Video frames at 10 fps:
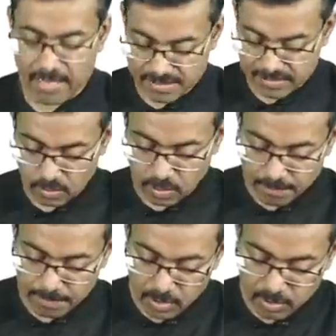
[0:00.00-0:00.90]
Yes,
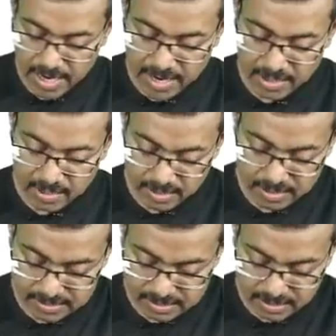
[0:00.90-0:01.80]
okay. Below that
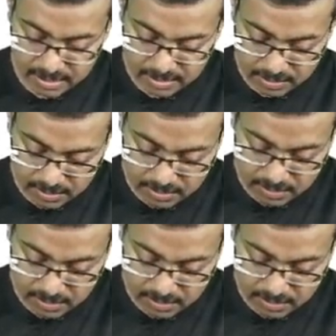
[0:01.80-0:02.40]
is the